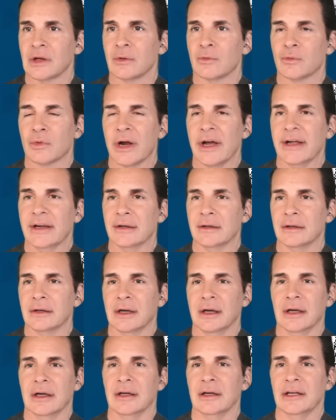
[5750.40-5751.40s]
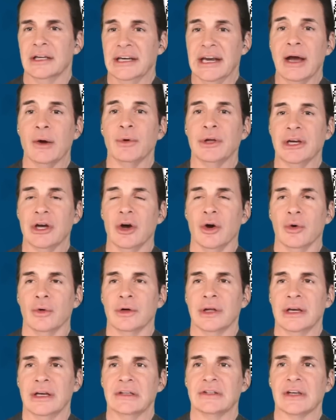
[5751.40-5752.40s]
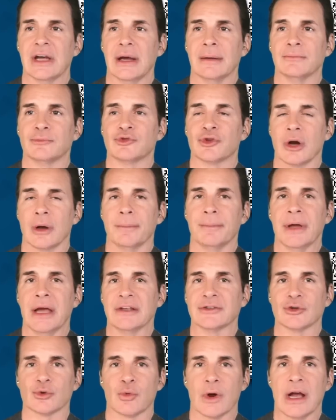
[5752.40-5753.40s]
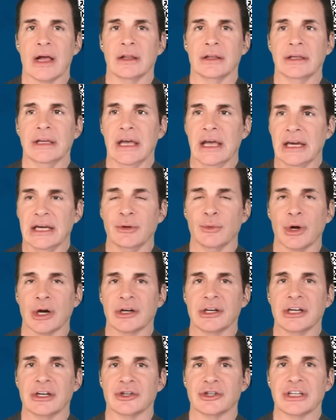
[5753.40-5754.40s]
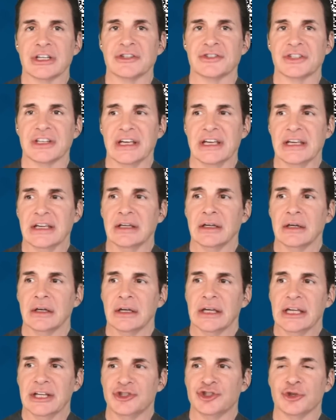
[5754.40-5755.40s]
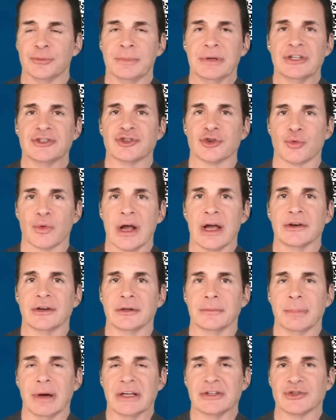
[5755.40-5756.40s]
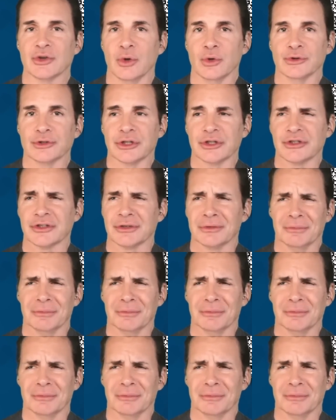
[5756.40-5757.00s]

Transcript: Right. Uh, and now we know anytime Trump has a rally anywhere near D.C., it should be surrounded by soldiers.